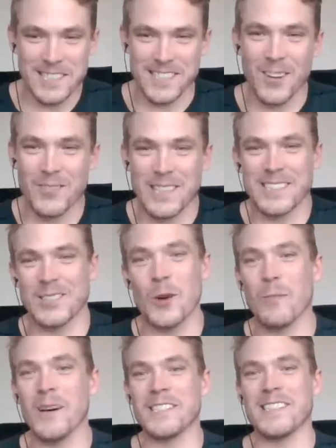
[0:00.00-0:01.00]
loved it
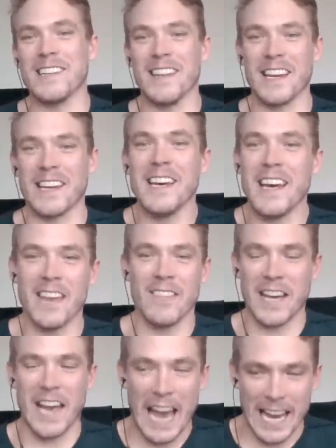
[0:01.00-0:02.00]
so much. And like, and
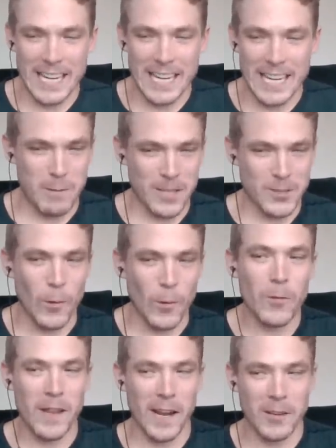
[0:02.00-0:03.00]
like, I hated being
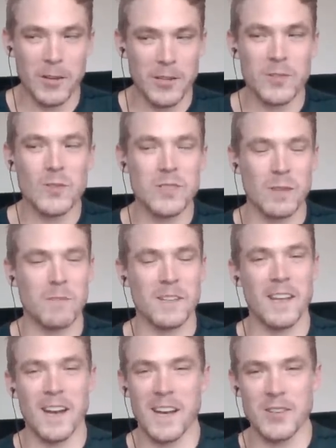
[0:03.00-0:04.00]
told that I couldn't do something
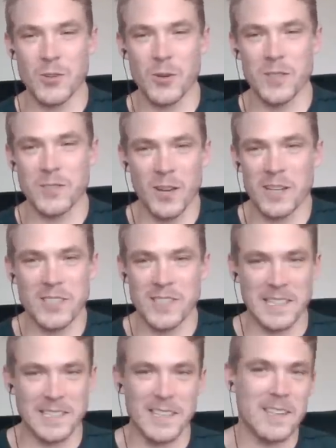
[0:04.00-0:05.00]
that I enjoyed. So I just
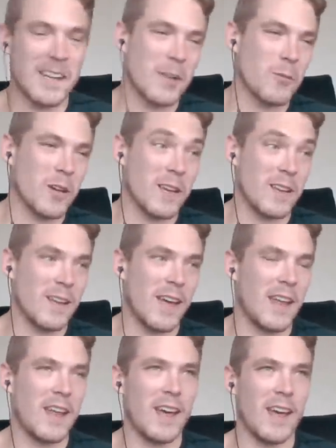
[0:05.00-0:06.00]
like did it anyway. And,
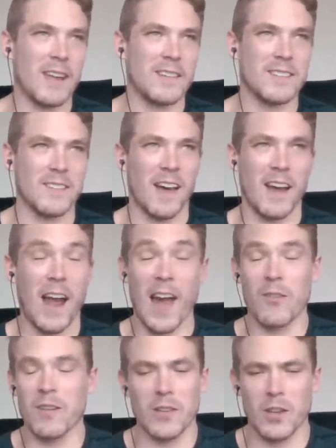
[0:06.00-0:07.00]
and, and it's, I,
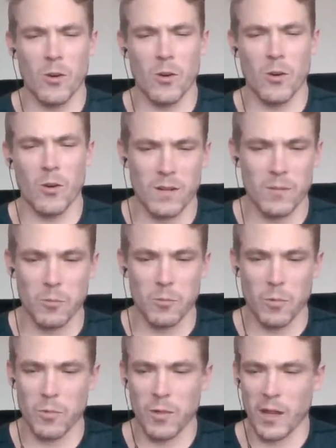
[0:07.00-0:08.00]
I don't even know what,
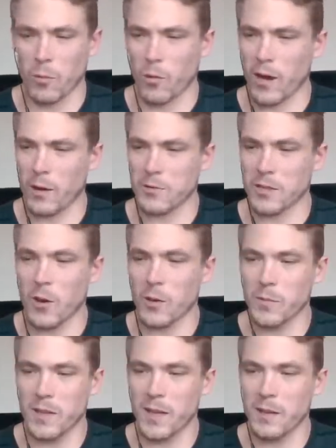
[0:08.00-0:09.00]
like where I was going
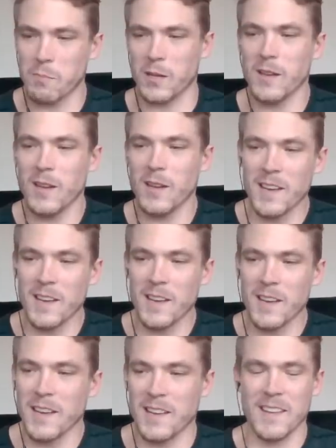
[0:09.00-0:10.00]
with that, but
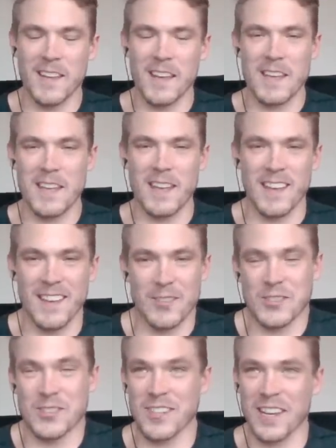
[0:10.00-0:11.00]
it,
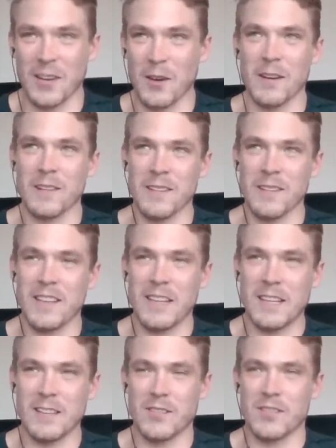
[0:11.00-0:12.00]
it's just like a,
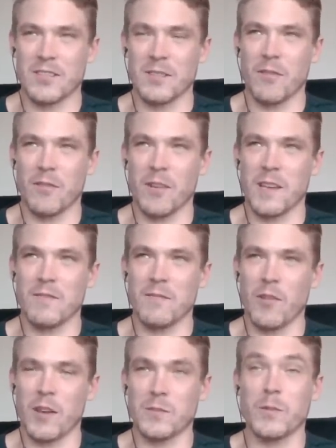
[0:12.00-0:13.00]
it, just a funny,
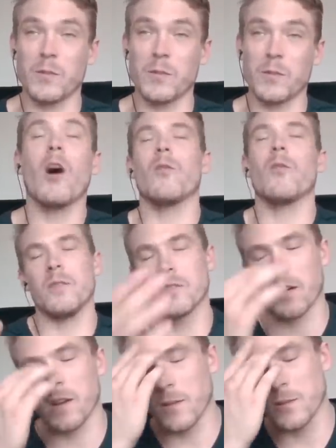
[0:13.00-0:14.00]
funny experience. Oh,
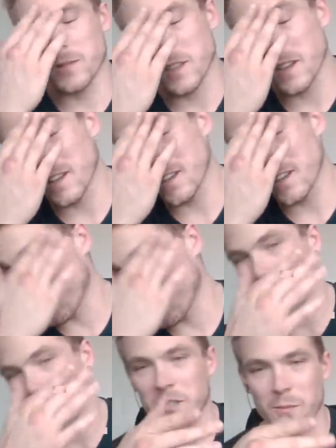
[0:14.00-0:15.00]
sorry. It was uh, your
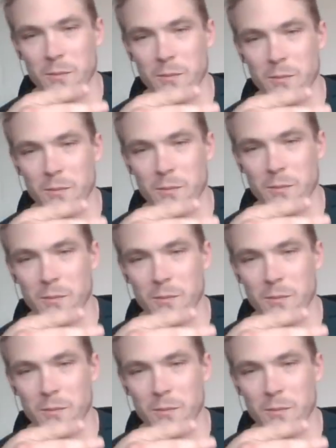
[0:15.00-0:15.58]
question about like how they,